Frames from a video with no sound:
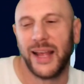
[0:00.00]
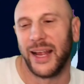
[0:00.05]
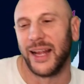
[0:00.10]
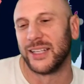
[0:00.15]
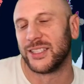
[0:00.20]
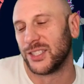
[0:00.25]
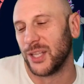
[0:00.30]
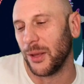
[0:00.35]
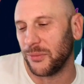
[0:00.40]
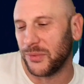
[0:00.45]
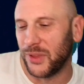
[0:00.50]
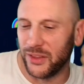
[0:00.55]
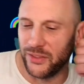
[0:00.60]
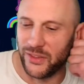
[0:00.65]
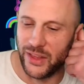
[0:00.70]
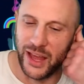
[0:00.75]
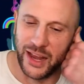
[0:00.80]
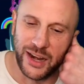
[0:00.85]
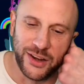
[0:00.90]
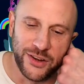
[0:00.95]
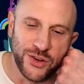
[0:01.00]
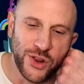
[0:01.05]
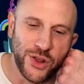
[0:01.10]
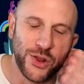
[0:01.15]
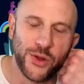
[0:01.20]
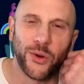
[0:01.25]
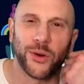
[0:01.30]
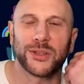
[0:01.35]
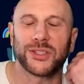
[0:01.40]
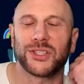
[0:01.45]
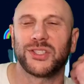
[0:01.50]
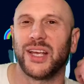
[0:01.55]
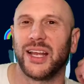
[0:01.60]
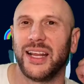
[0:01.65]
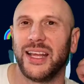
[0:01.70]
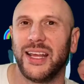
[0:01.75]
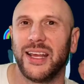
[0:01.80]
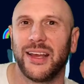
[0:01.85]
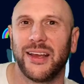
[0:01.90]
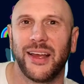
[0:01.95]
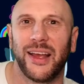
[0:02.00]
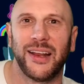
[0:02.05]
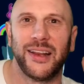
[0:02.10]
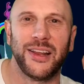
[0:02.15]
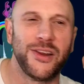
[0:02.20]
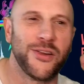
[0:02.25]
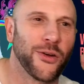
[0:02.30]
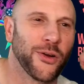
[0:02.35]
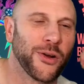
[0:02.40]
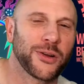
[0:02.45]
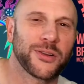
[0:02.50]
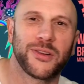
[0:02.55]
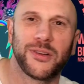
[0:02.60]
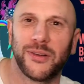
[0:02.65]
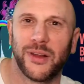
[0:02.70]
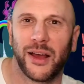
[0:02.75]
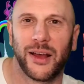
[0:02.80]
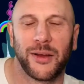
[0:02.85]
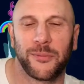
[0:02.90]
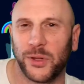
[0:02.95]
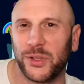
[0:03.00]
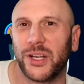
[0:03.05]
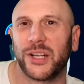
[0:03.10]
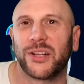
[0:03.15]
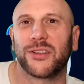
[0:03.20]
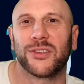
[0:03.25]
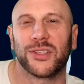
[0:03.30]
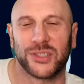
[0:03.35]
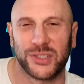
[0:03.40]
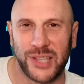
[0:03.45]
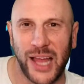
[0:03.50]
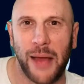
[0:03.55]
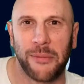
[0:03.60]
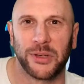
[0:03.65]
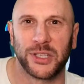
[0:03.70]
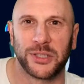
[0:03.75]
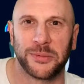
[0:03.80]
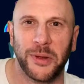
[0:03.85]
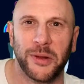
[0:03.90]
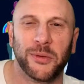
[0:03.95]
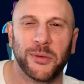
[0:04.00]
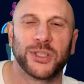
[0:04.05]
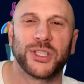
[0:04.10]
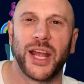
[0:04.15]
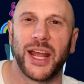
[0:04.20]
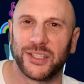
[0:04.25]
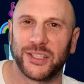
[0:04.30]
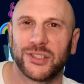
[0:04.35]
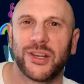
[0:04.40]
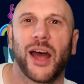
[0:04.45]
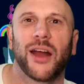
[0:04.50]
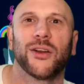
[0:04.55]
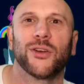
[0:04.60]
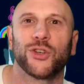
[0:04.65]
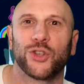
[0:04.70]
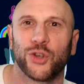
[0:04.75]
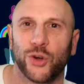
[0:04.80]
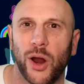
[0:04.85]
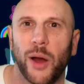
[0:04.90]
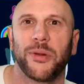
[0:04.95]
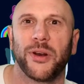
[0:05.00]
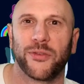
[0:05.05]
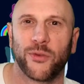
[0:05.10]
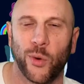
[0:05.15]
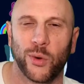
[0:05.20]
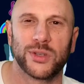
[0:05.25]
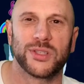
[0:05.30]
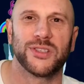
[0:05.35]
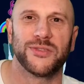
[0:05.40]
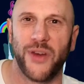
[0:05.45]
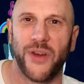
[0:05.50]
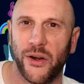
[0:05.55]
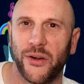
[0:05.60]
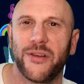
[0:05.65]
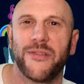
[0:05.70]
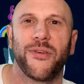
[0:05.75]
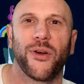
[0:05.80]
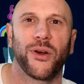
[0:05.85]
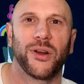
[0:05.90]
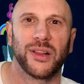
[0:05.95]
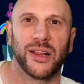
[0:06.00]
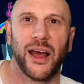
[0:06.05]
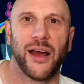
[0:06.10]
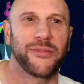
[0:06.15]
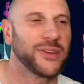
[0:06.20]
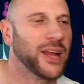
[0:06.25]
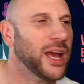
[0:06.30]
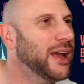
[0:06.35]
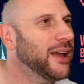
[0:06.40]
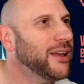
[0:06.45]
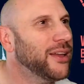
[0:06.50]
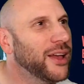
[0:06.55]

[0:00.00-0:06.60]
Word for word: It's something that New York City and the New York uh, political establishment, which hates Donald Trump and, of course, is very, very left.